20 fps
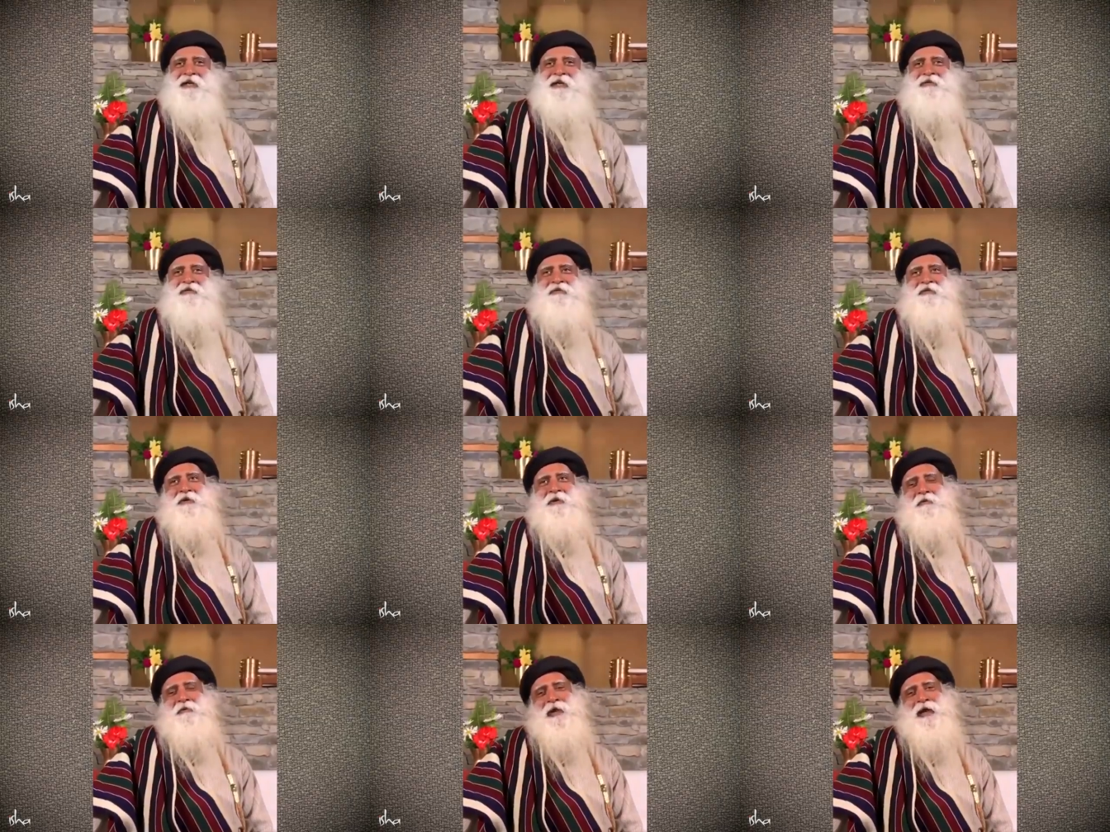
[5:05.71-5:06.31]
If
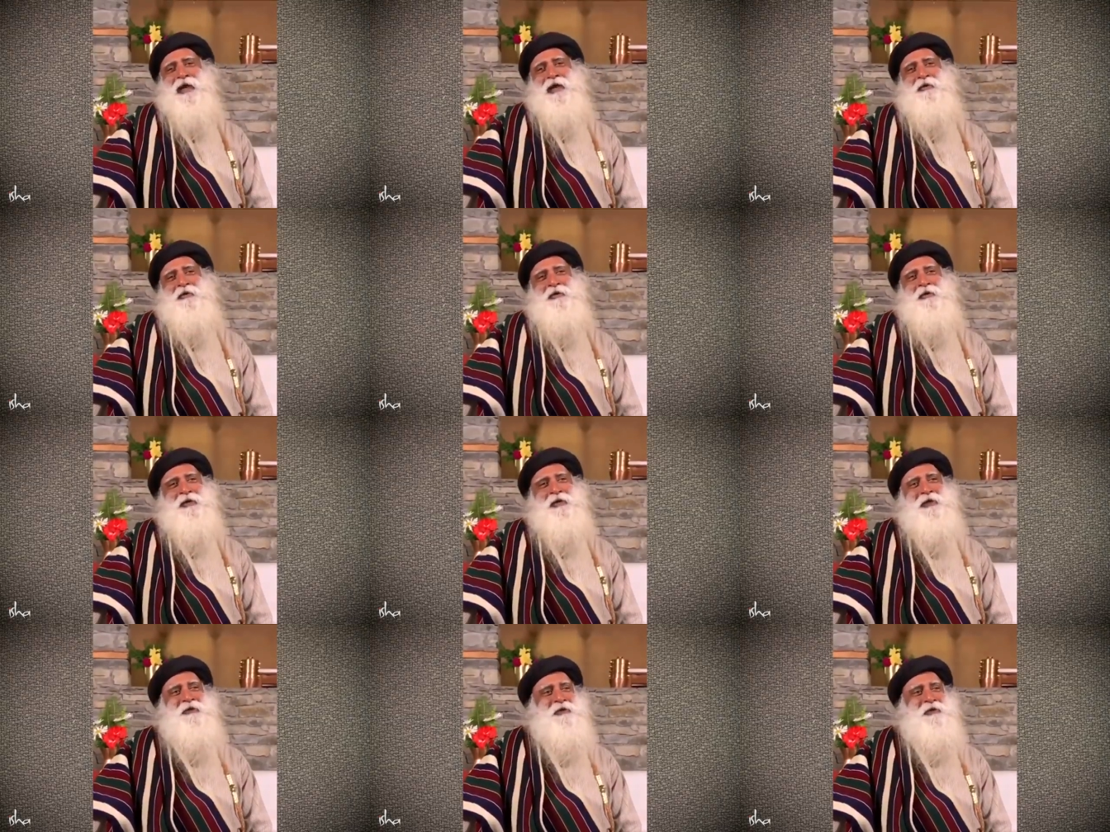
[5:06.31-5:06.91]
you apply
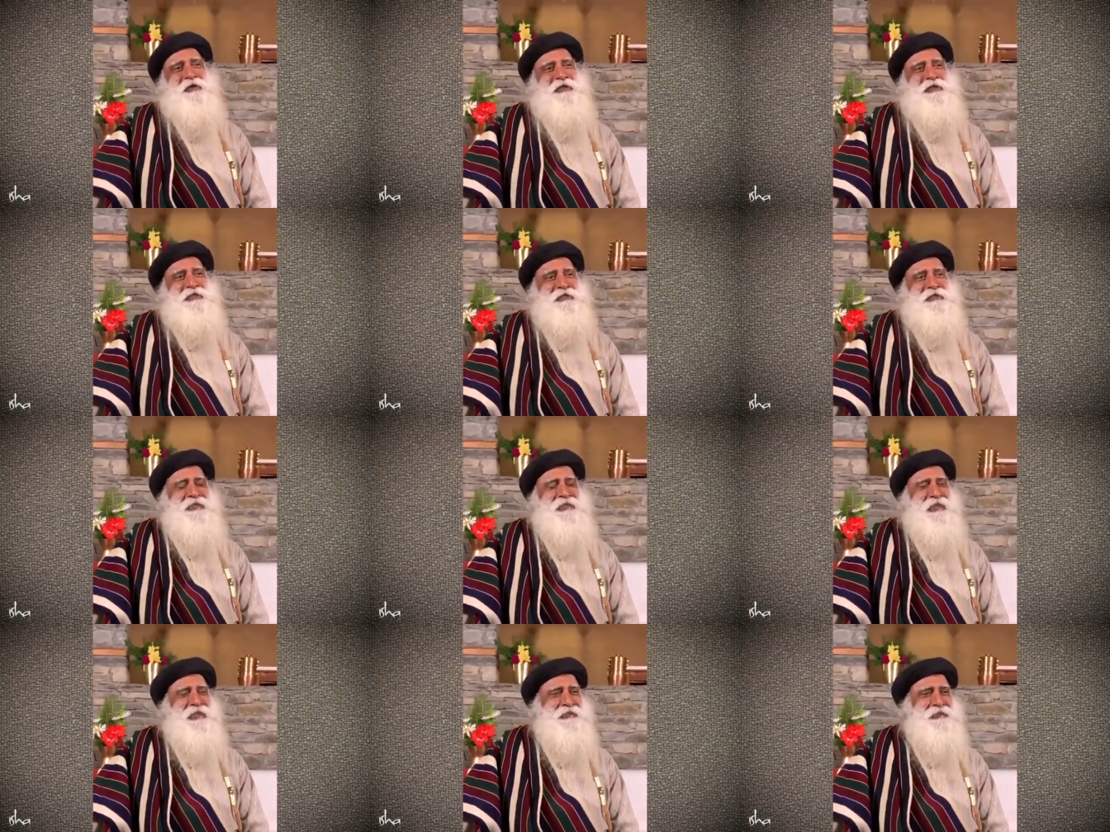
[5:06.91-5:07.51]
only your
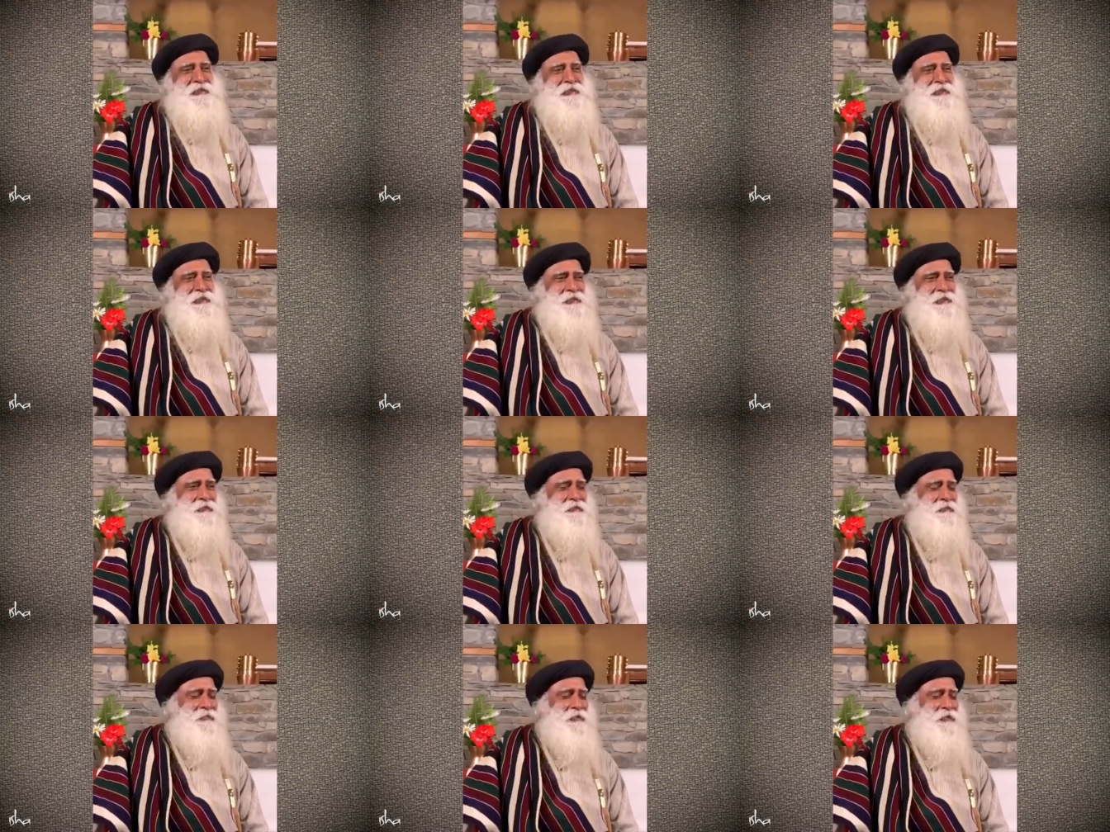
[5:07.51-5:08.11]
intellect
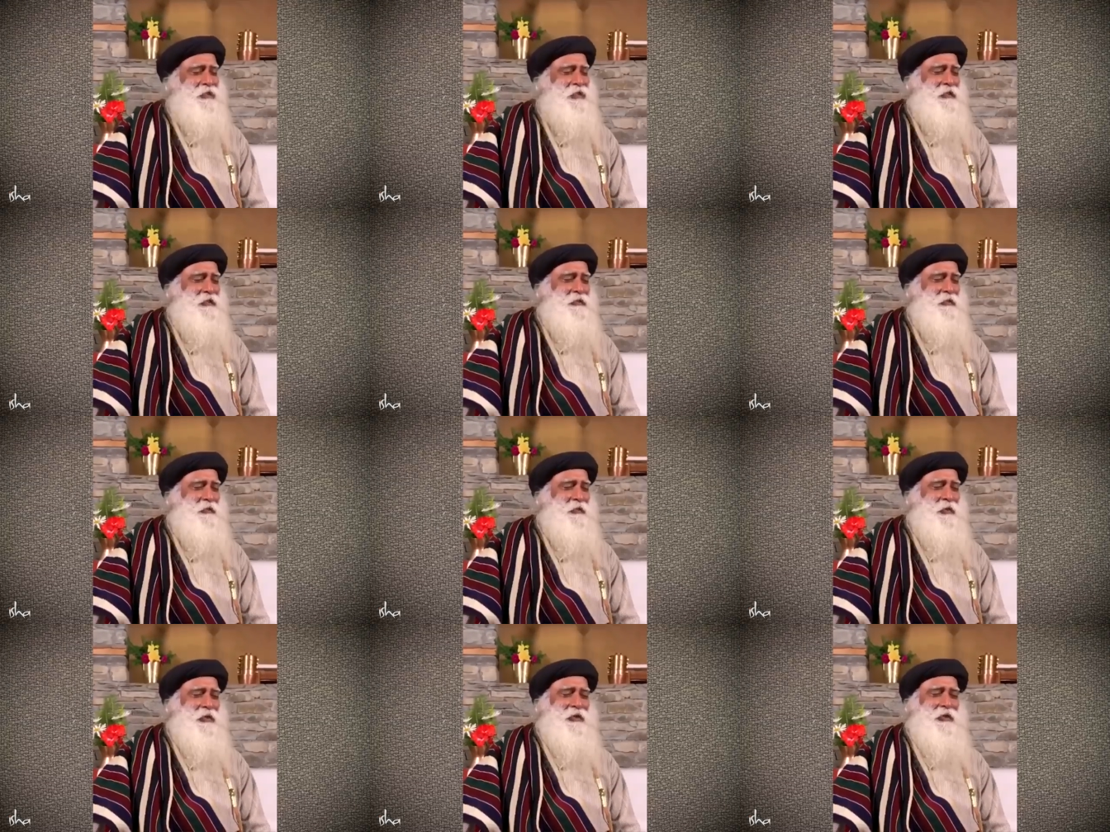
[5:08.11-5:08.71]

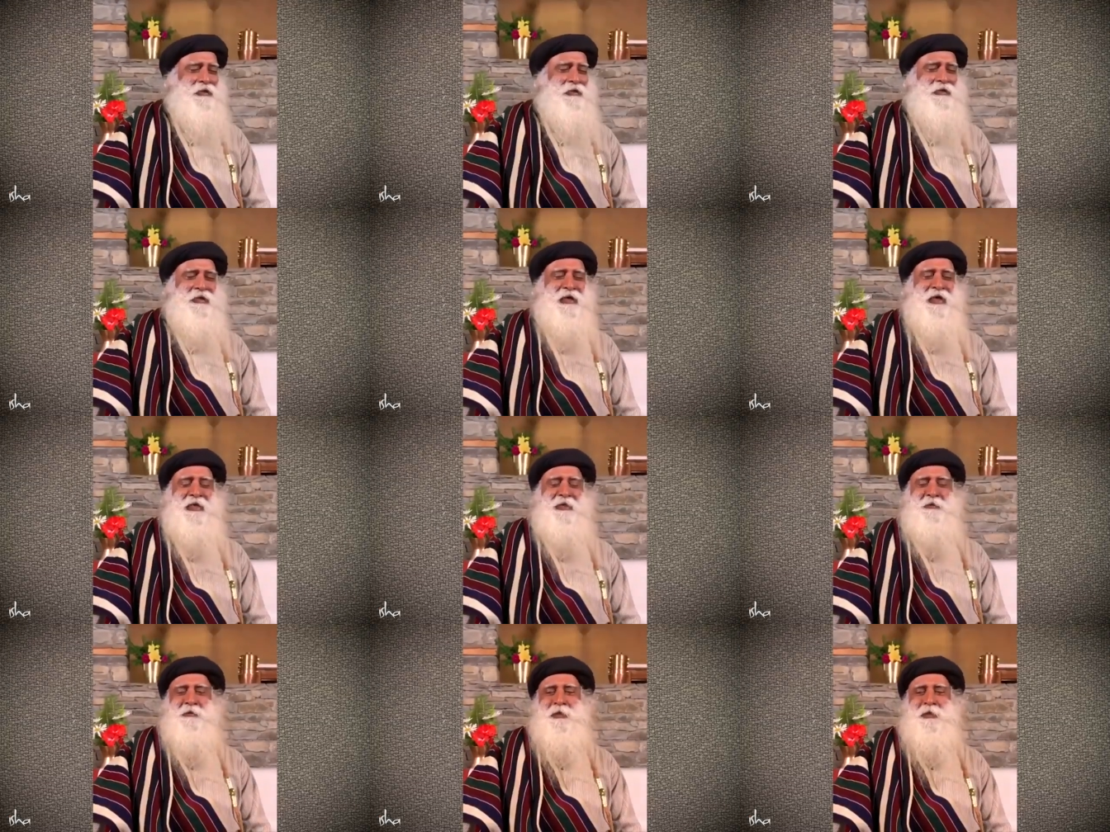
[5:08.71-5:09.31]
ignoring other
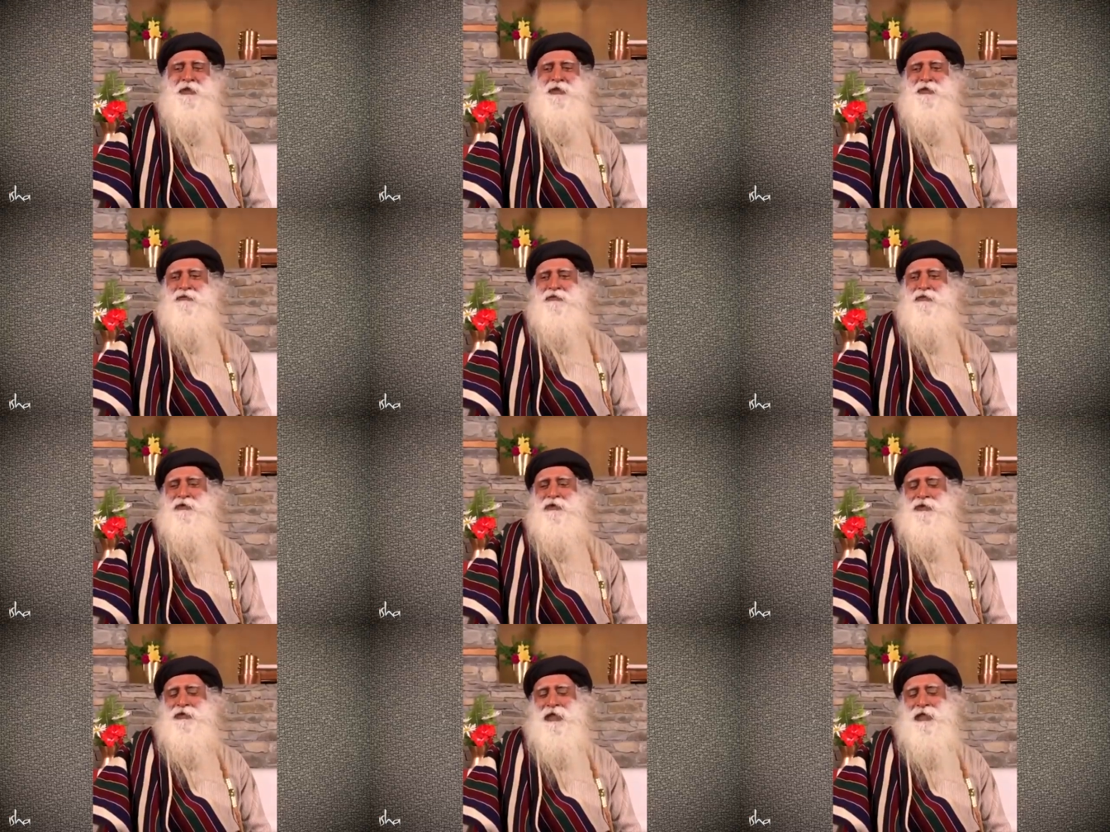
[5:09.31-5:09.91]
aspects of
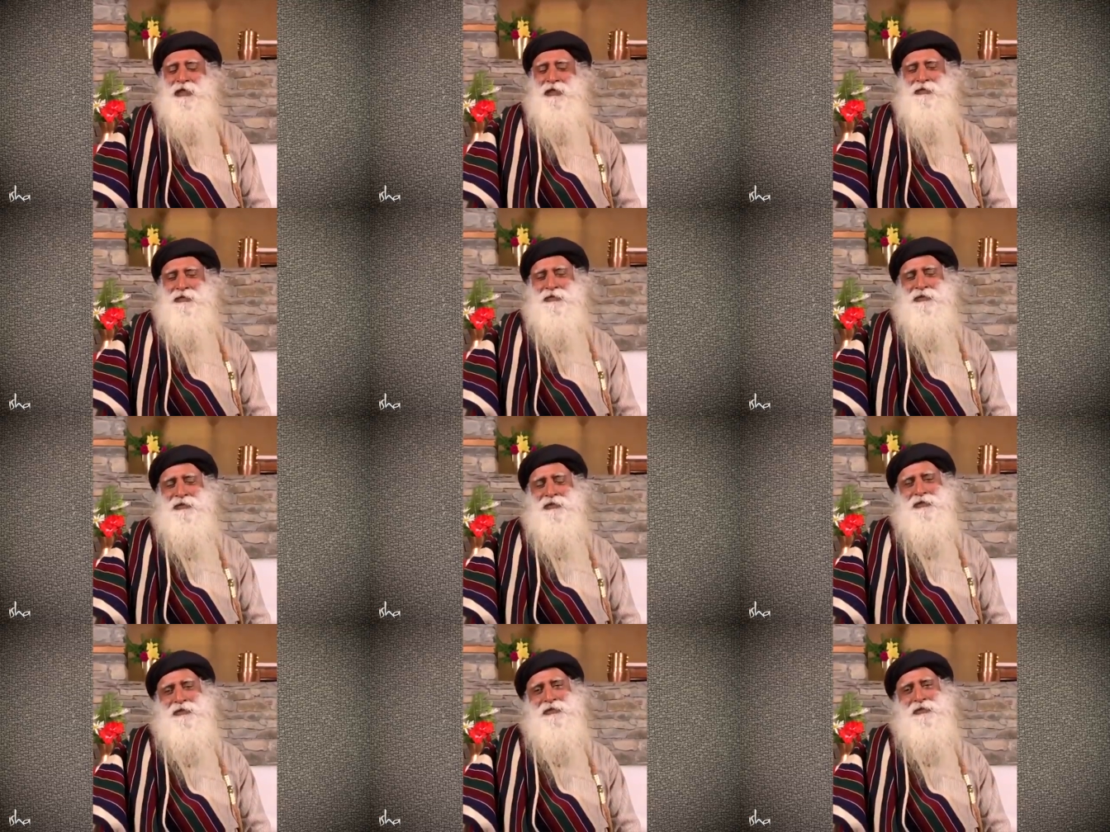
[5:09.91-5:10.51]
your
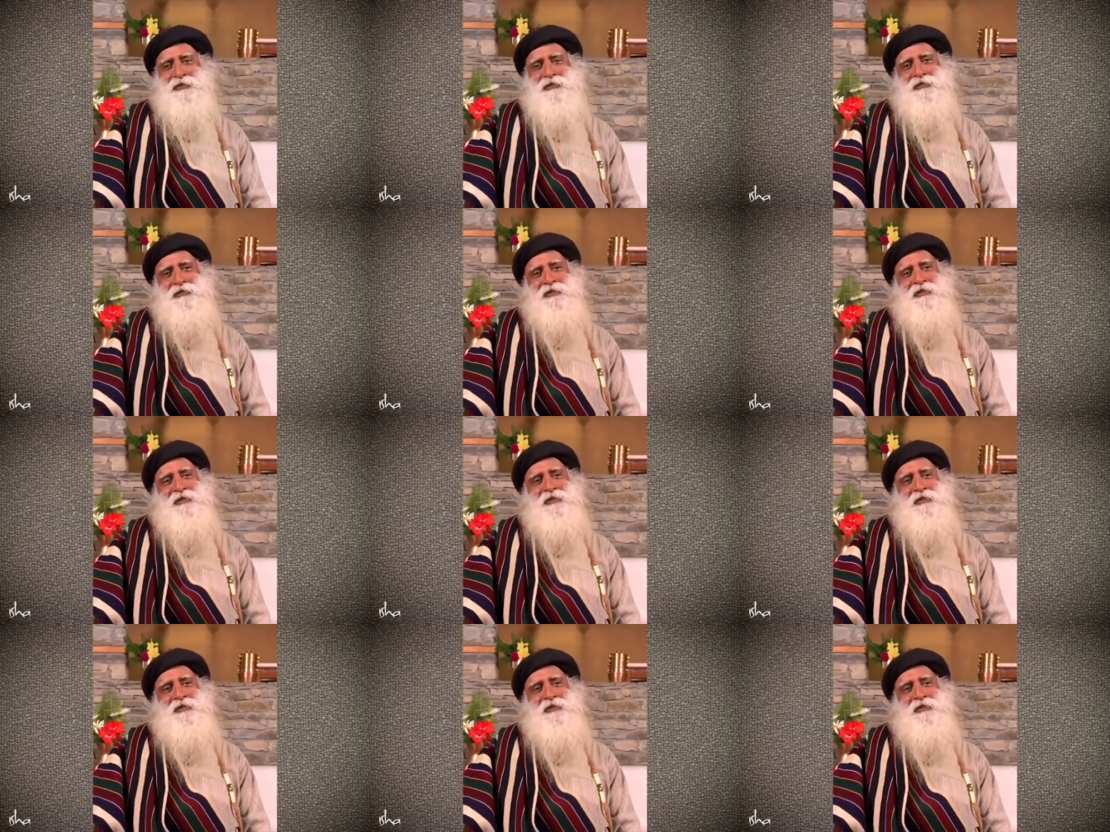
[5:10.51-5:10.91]
intelligence,